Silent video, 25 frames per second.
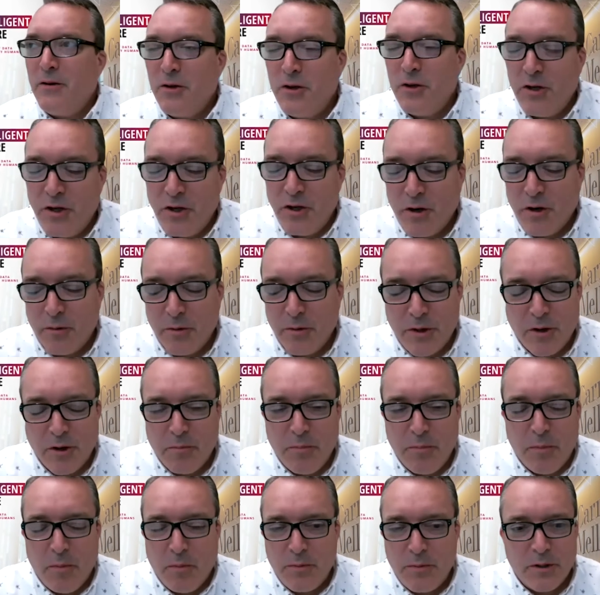
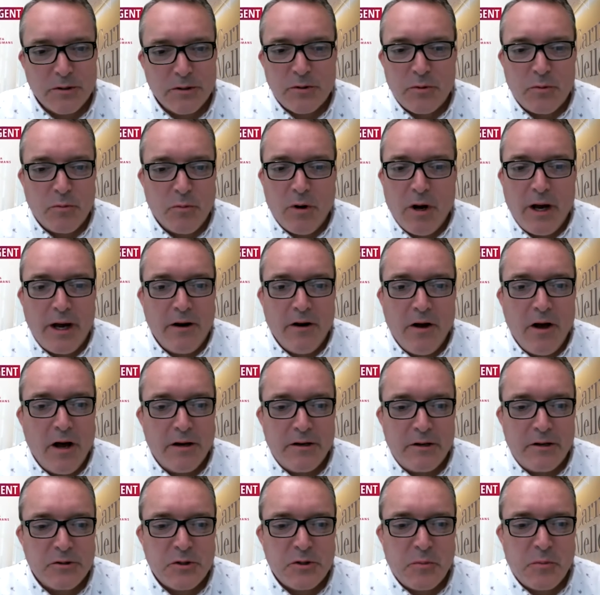you're right
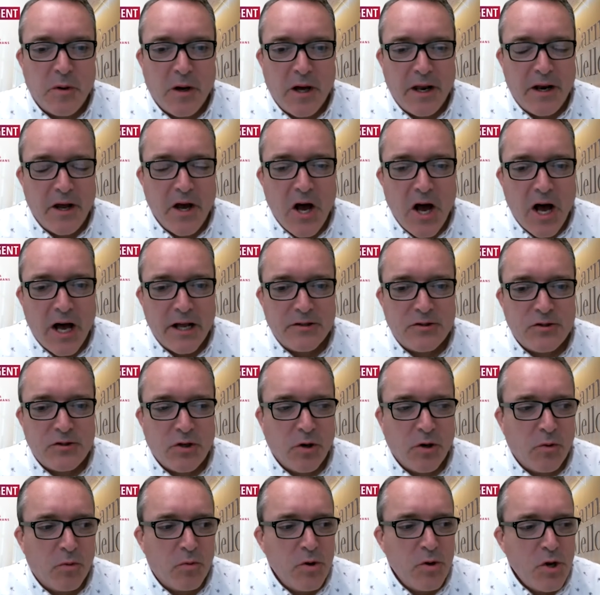on. You're spot on.
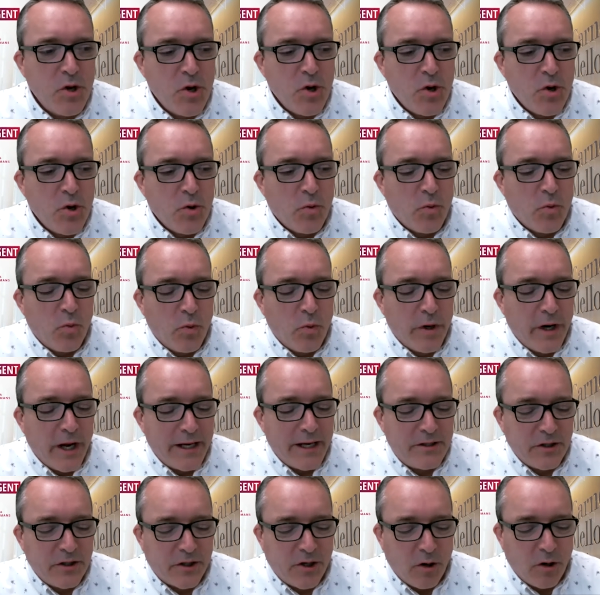So when I
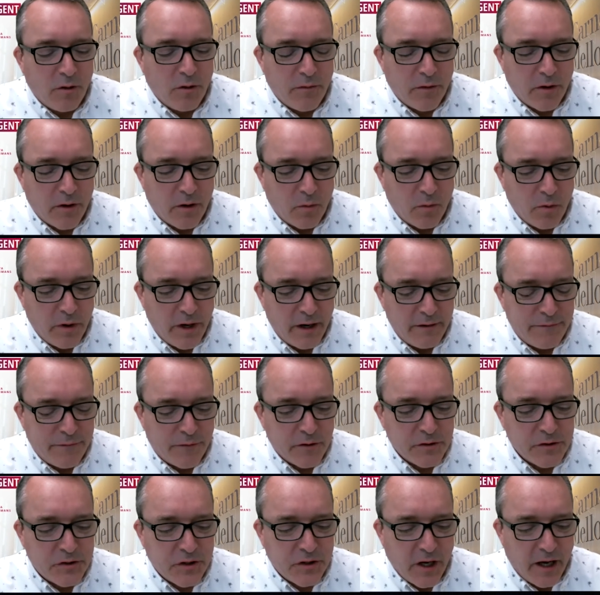took over, when I
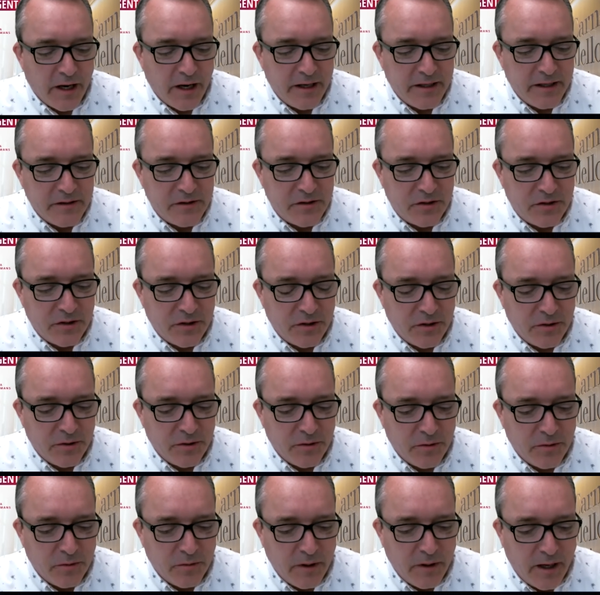first got
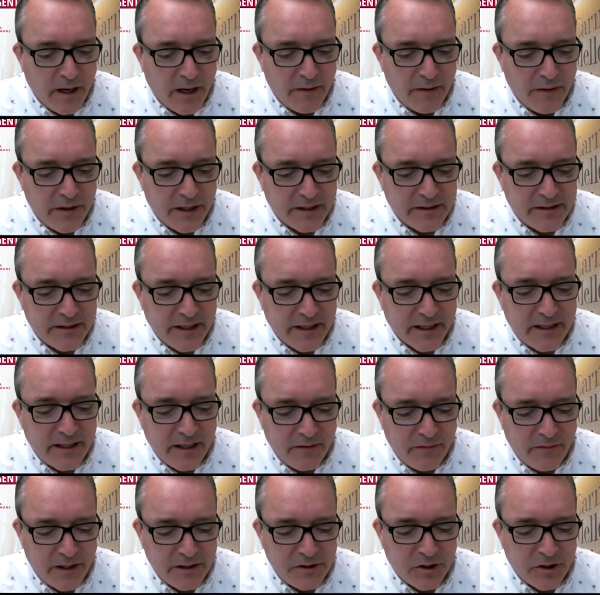into the
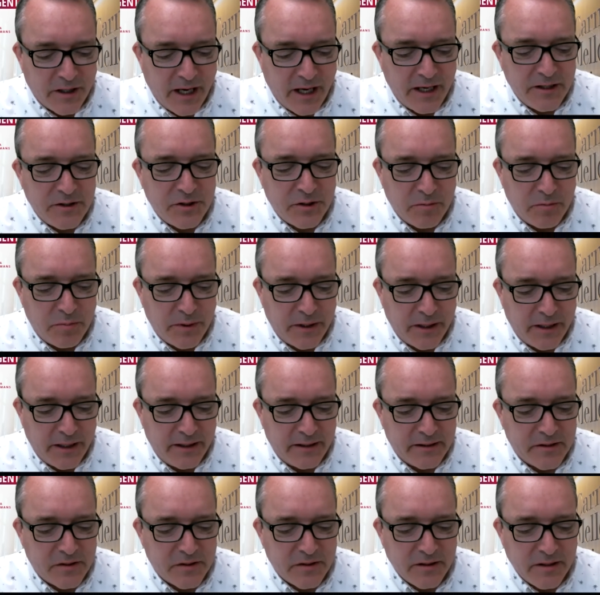executive education
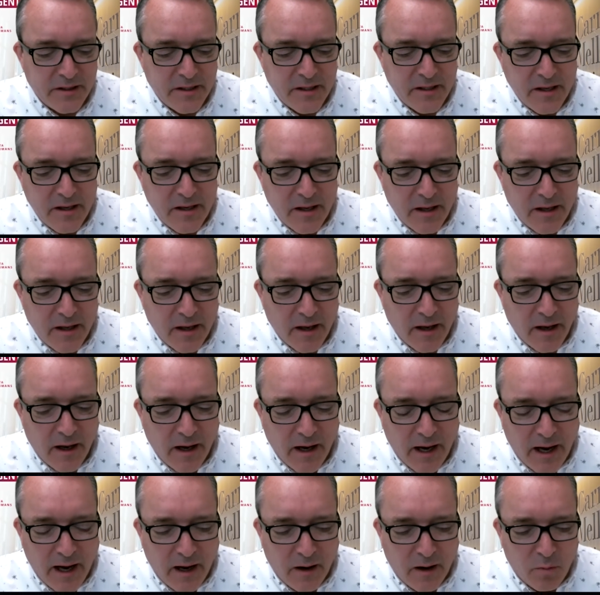piece,
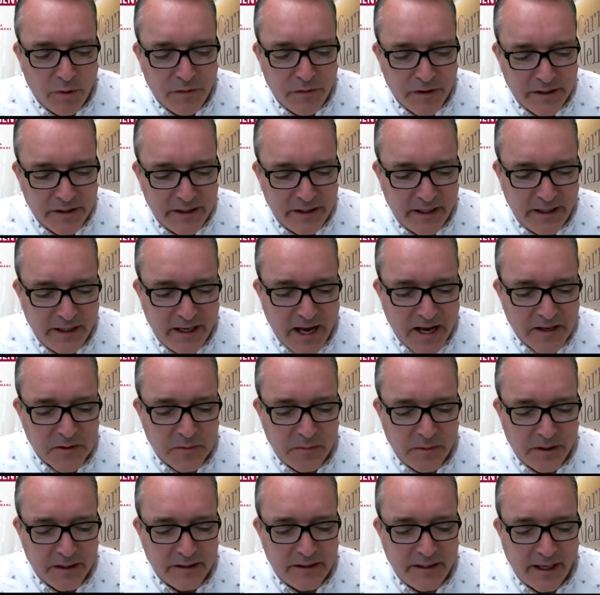when the dean asked
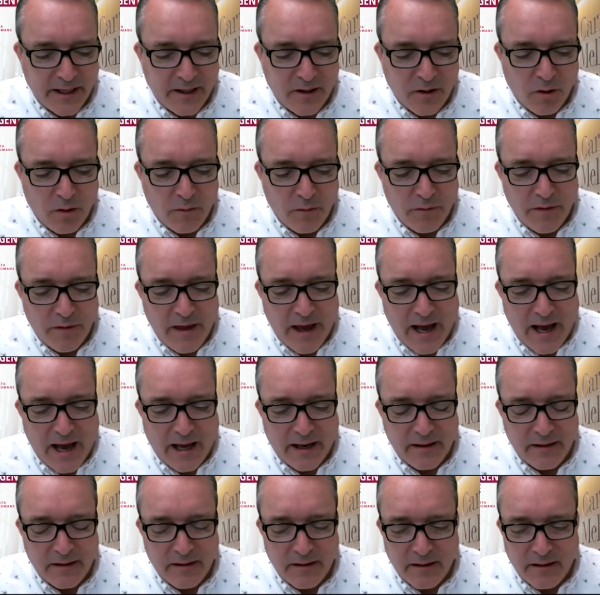me to take over
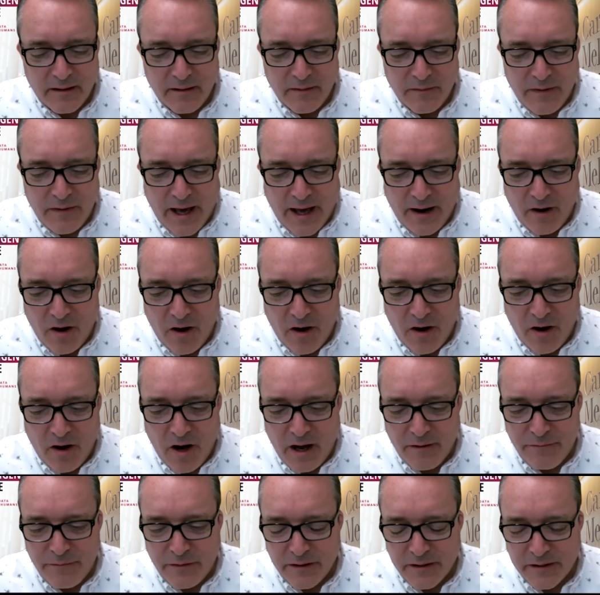that
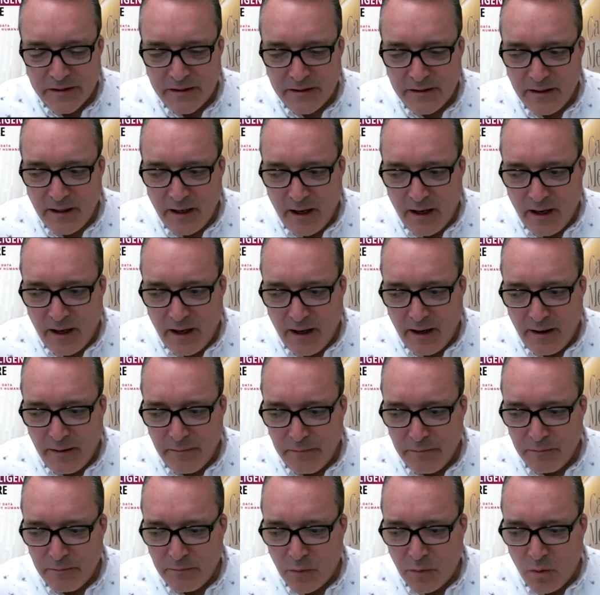office
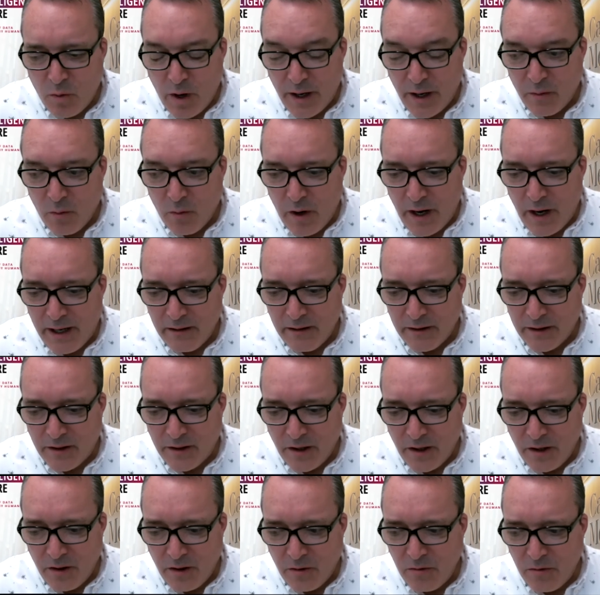quite a while
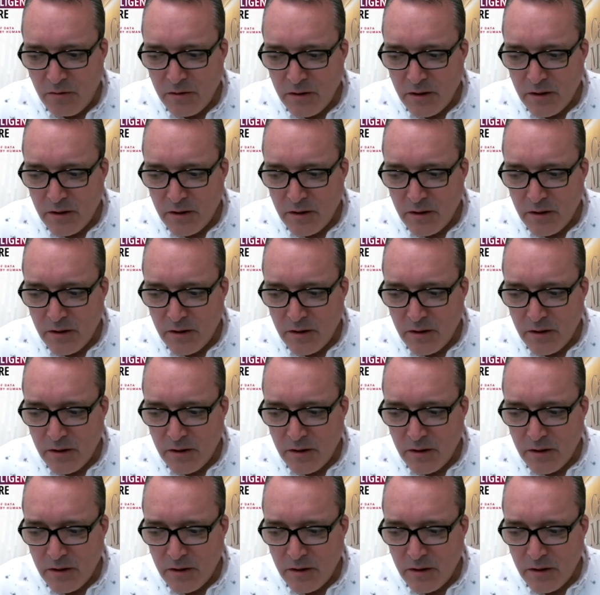ago,